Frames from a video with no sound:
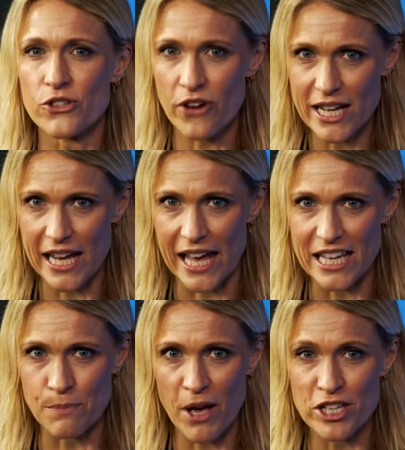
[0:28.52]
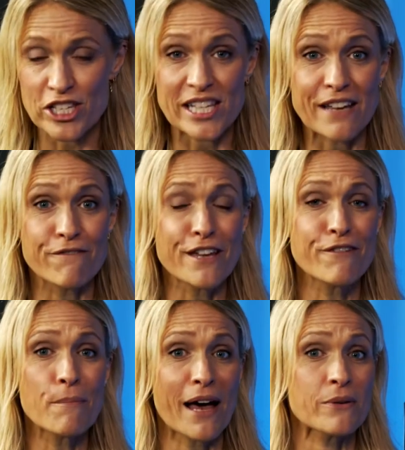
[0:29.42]
Australia is purchasing
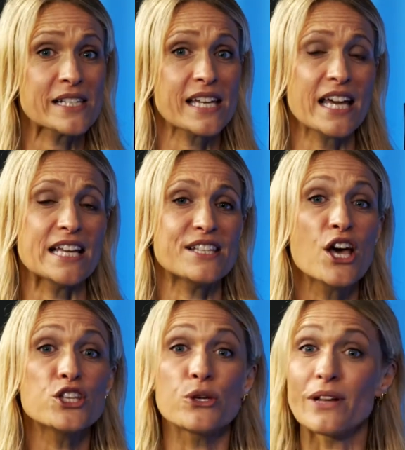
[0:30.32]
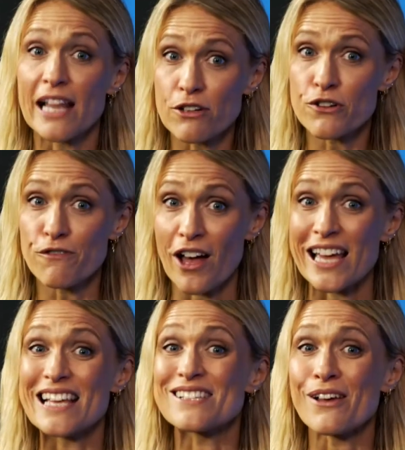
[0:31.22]
VivoPower's kits to electrify
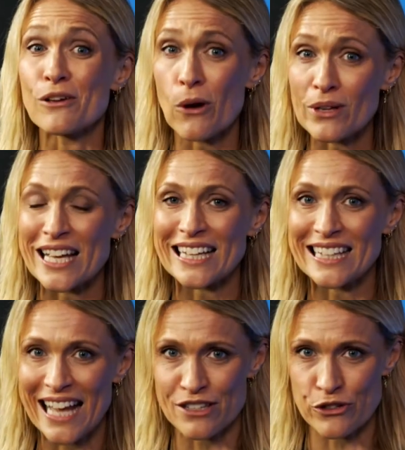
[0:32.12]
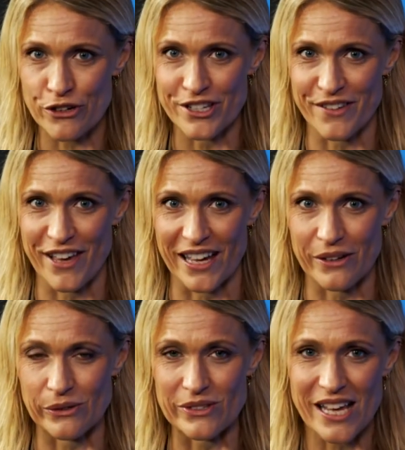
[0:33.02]
its iconic Land Cruiser
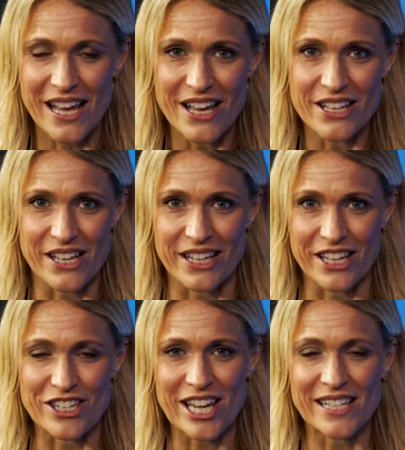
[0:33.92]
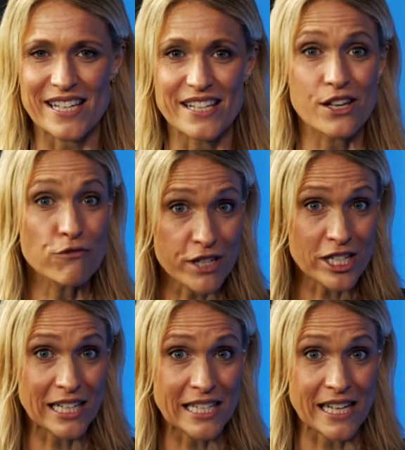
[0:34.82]
vehicles, turning chassis
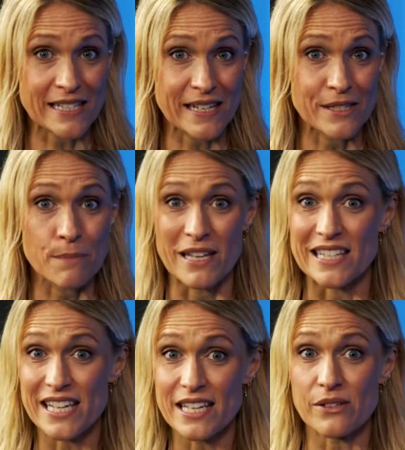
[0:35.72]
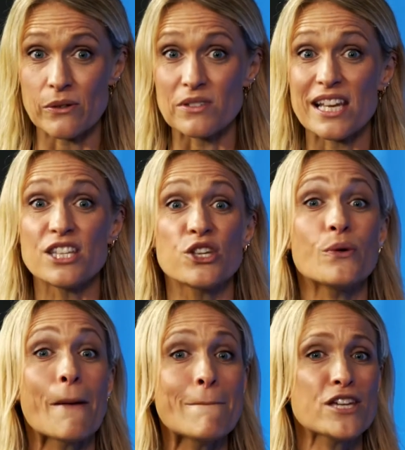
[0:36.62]
originally destined to be diesels into
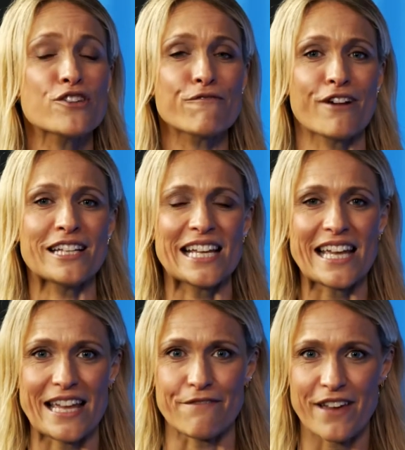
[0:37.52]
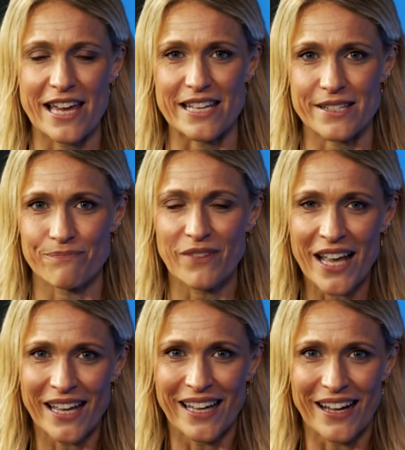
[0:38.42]
emission-friendly E Vs.
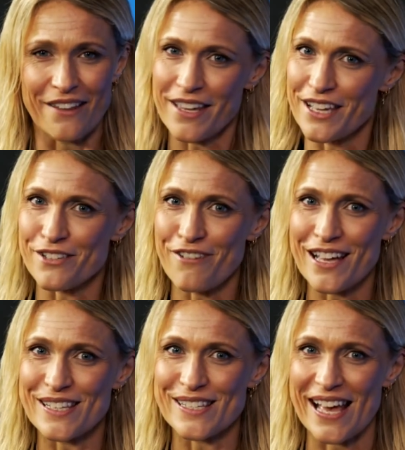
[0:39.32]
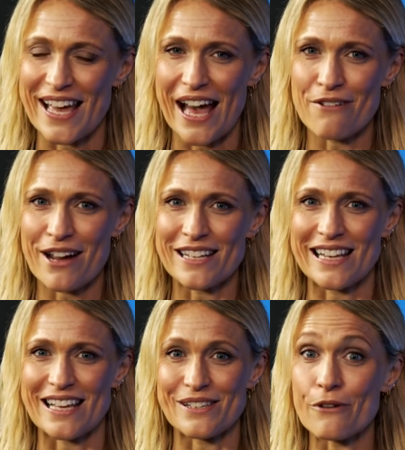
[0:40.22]
I think it's fair to say our
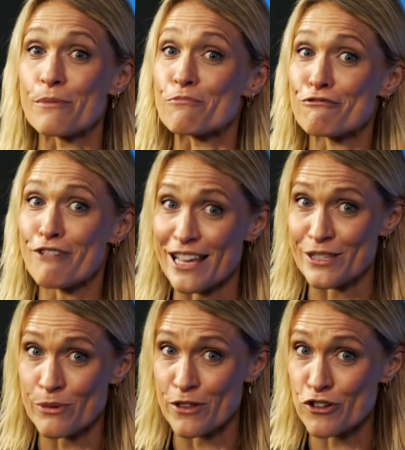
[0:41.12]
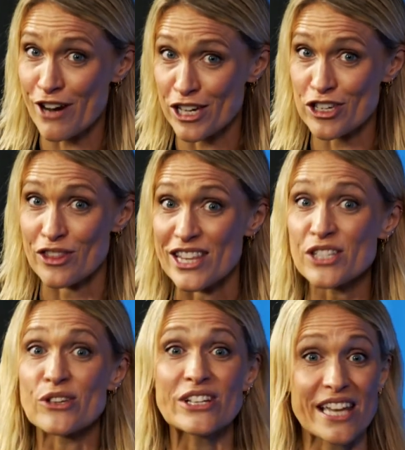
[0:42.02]
analysts are impressed with the traction
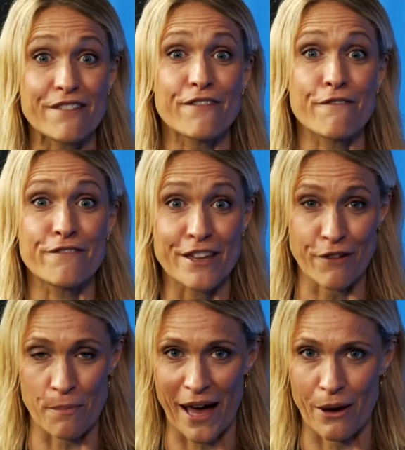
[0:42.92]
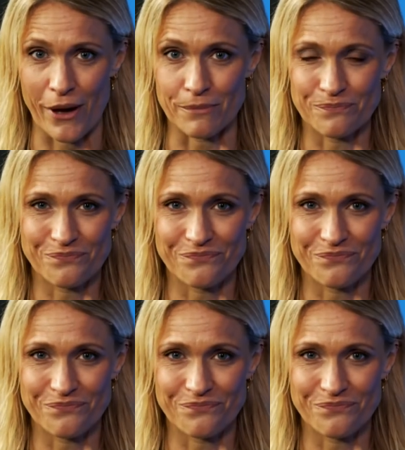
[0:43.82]
this could give VivoPower.